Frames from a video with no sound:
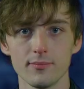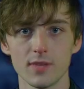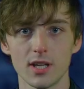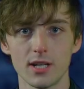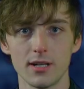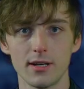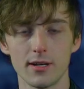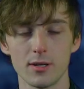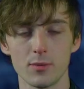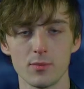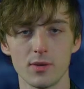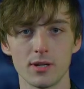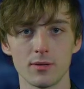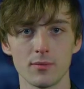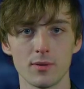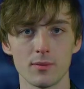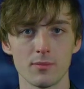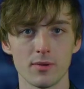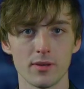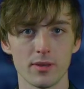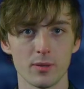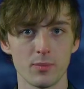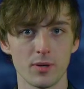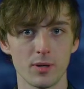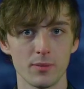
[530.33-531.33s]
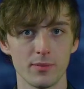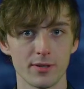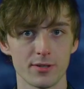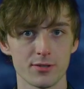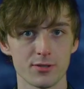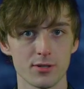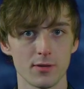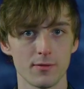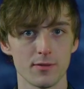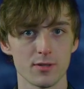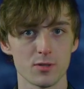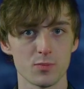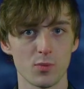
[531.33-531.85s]
Now, you may remember the Public
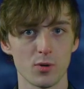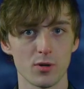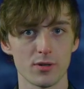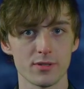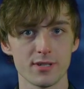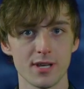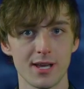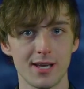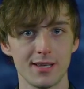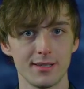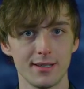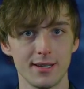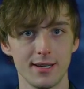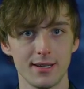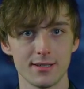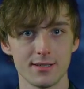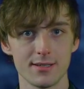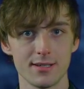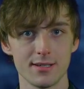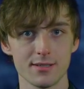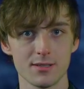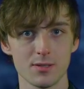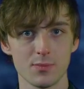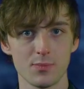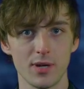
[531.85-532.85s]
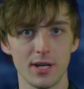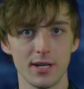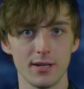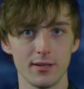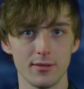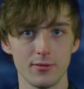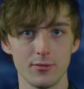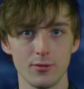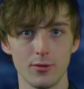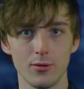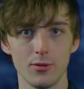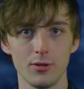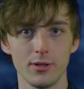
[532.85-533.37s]
Service Board's hotly
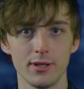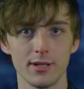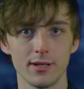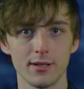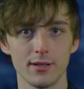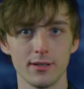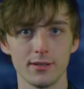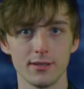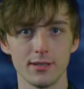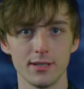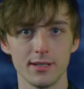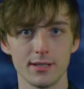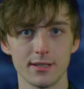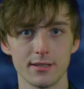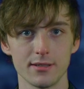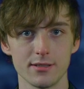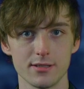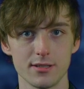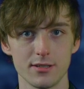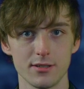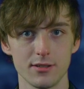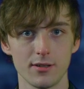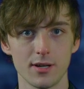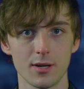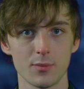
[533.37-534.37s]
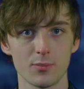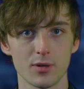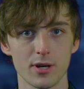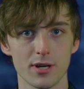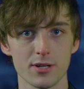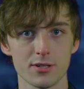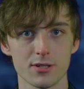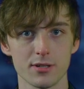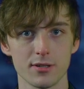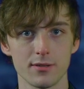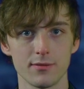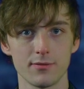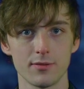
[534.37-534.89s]
anticipated ruling on the continued
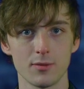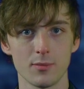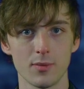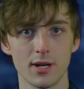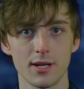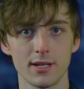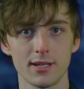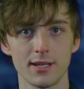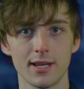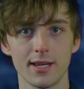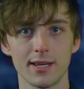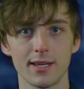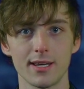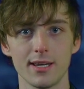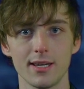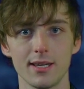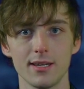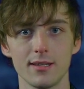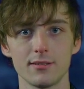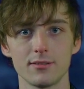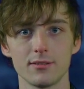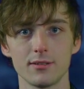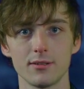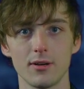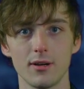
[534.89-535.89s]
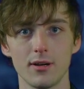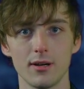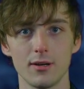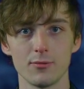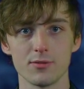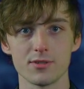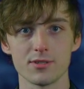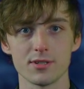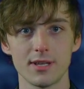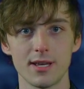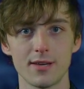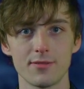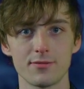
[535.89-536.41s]
operation of Vermont Yankee
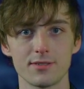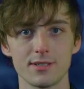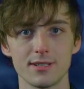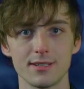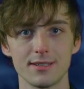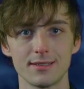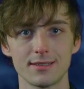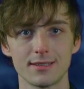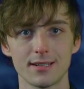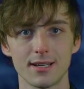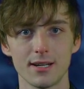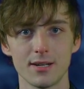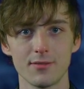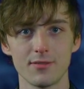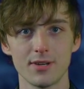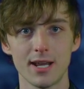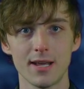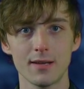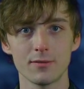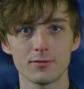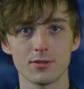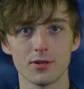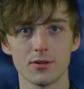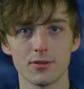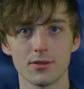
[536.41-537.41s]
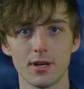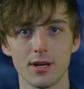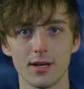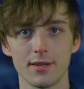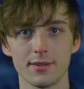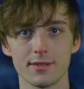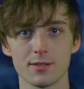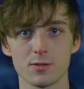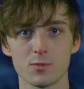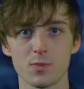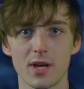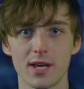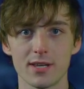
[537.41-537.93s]
was left kind of an afterthought
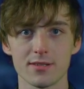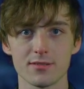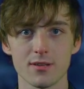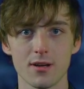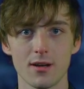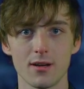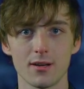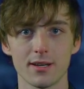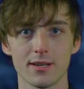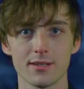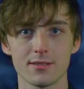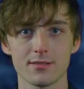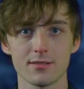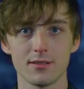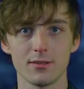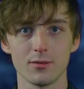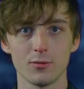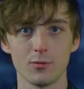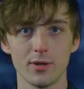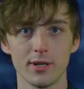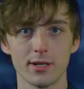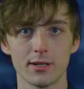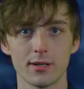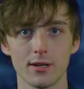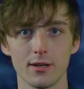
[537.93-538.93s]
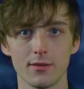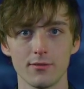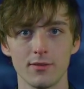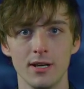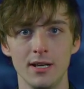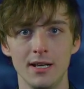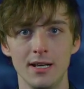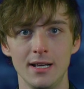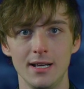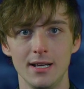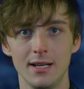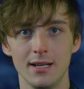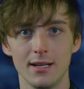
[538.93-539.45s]
this past August in the wake of
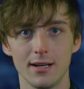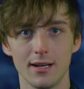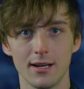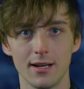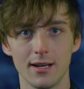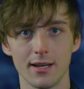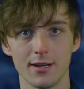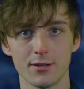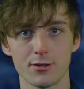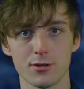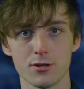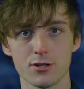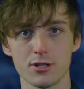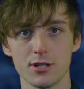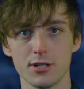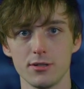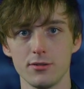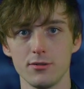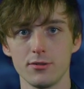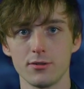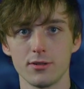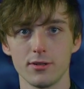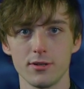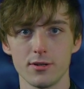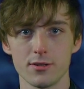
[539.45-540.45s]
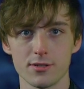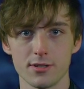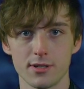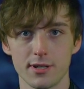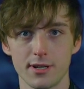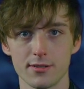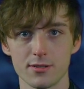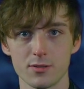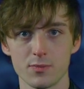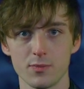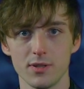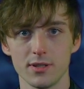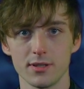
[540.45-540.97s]
Entergy Nuclear's
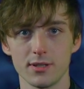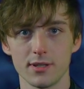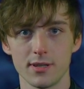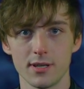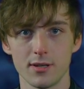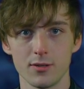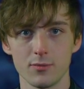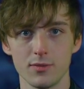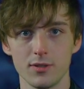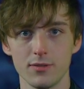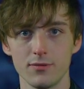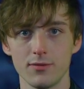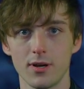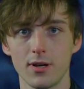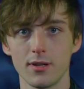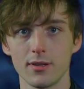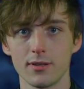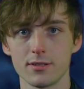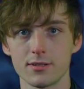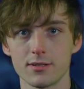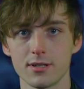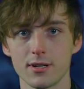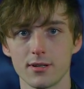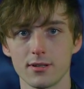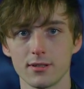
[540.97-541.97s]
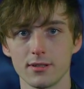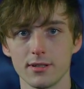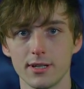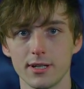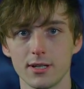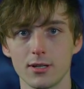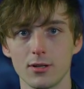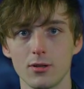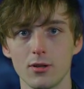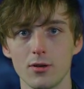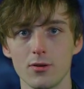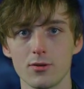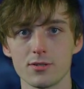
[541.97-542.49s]
announcement that they would be voluntarily
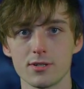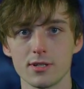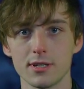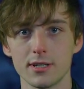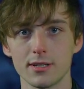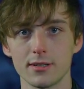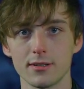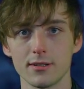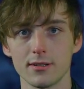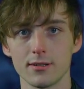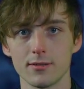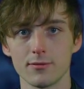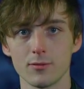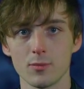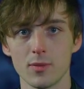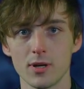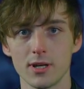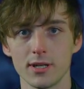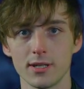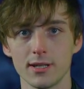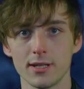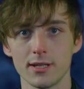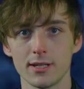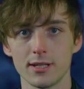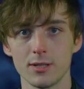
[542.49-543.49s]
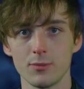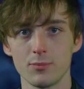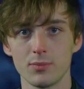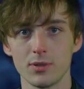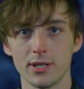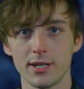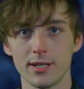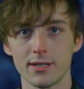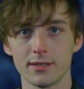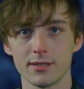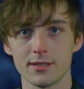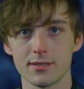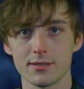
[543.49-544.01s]
closing their Vermont Yankee
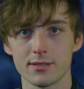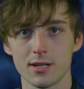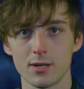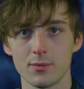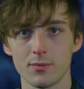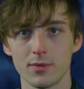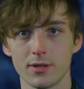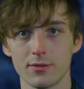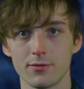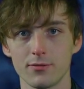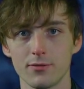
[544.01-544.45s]
plant this coming